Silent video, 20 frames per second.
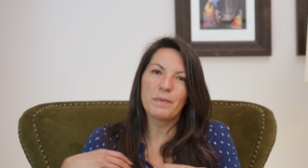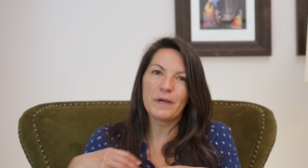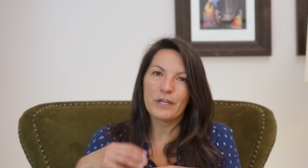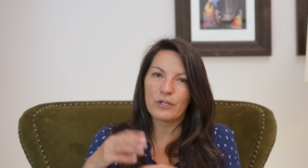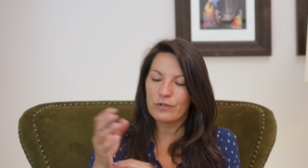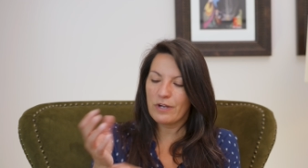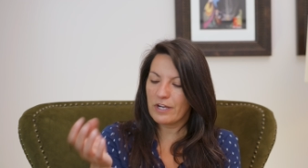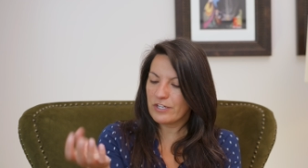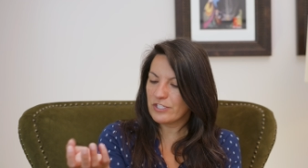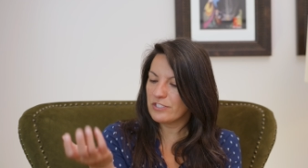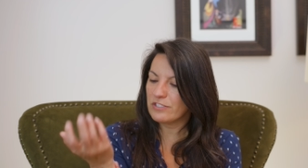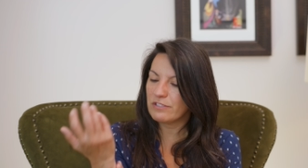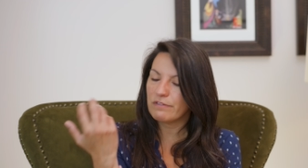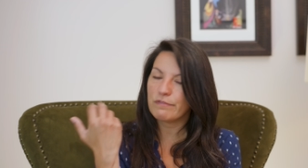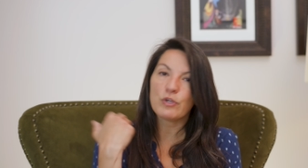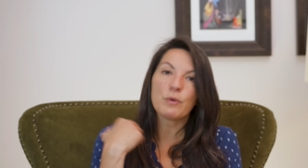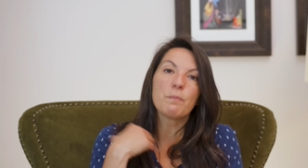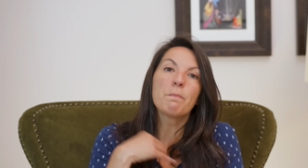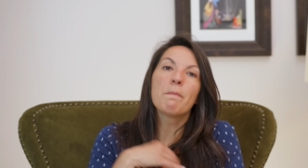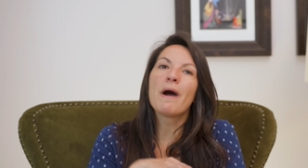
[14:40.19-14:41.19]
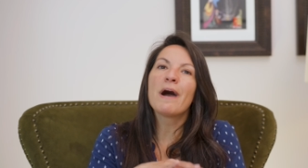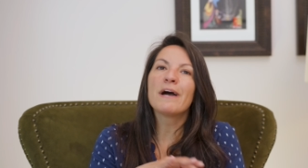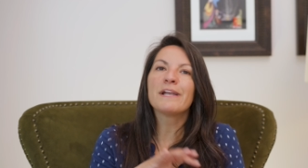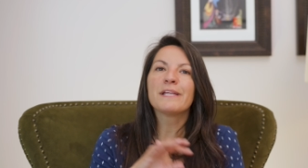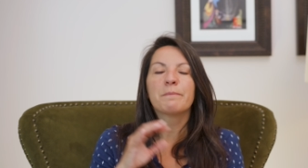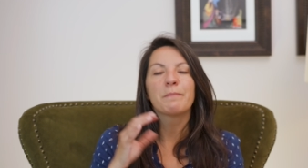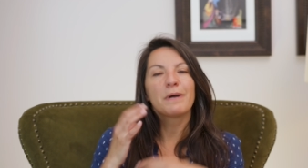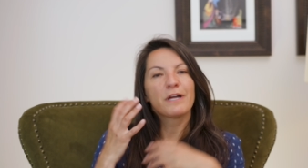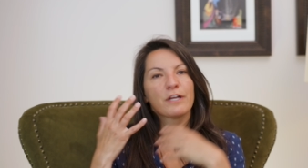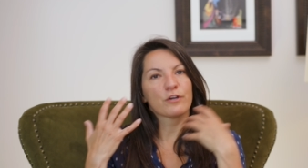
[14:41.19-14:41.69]
micro actions of your
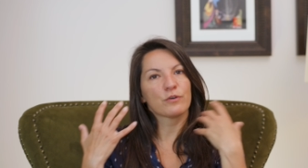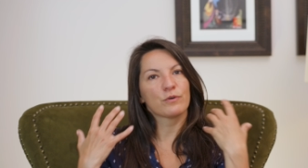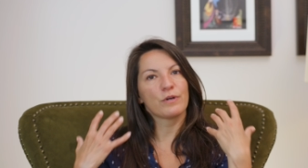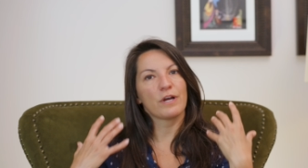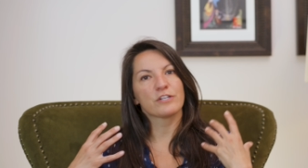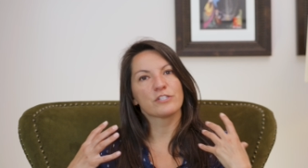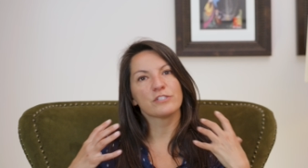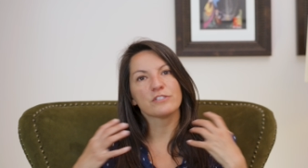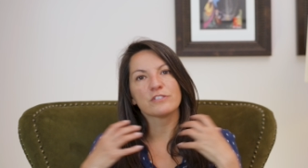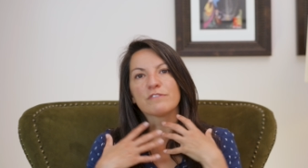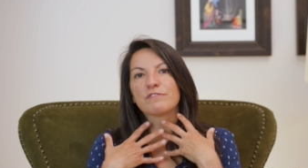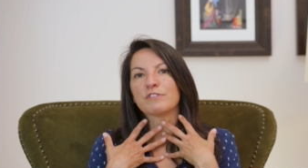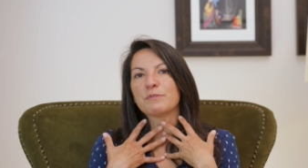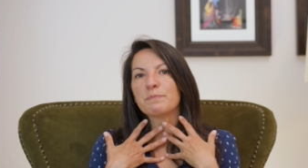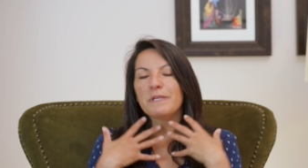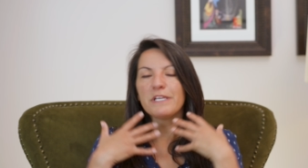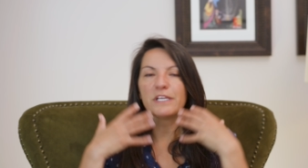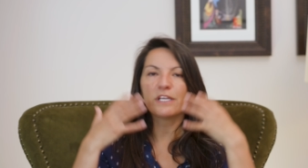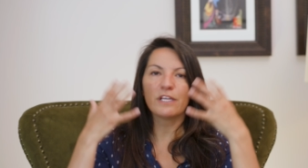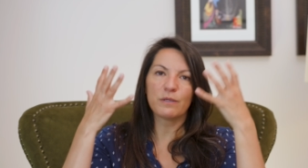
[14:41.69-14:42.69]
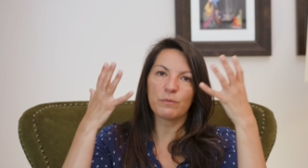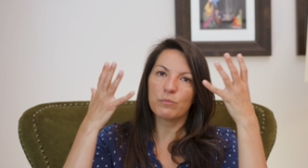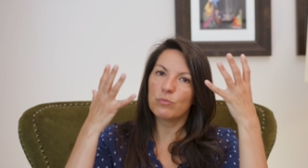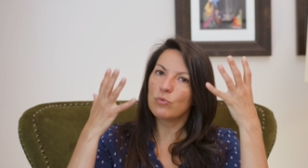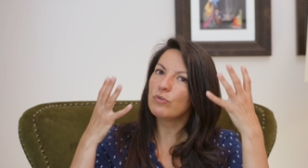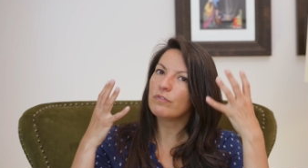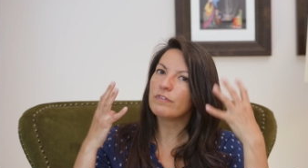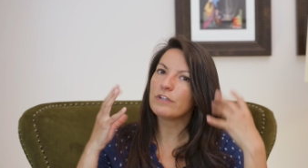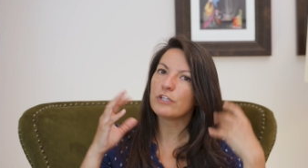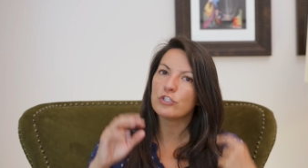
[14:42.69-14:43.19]
body, micro actions of speaking,
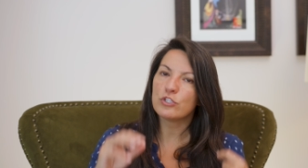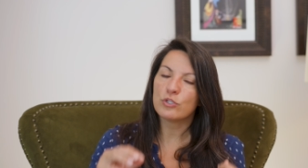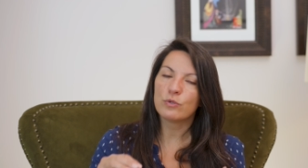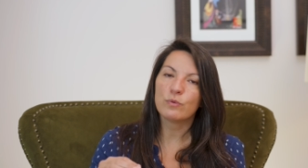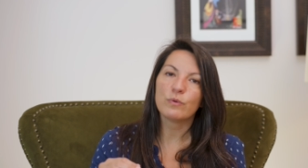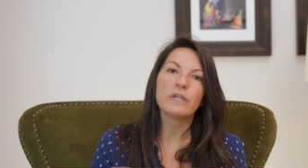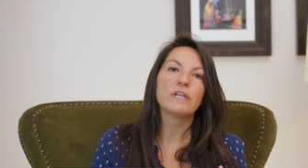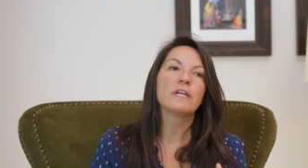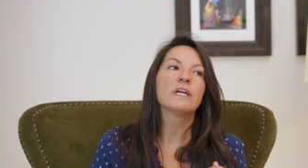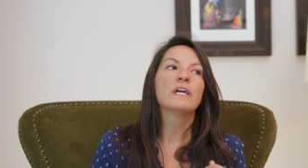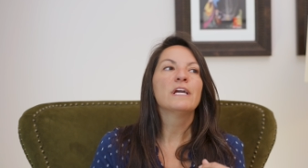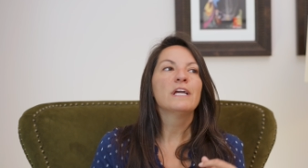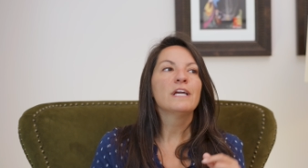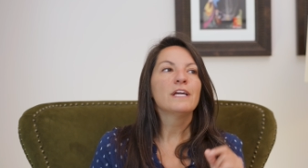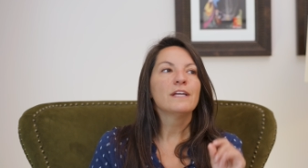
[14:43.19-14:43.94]
moving, doing,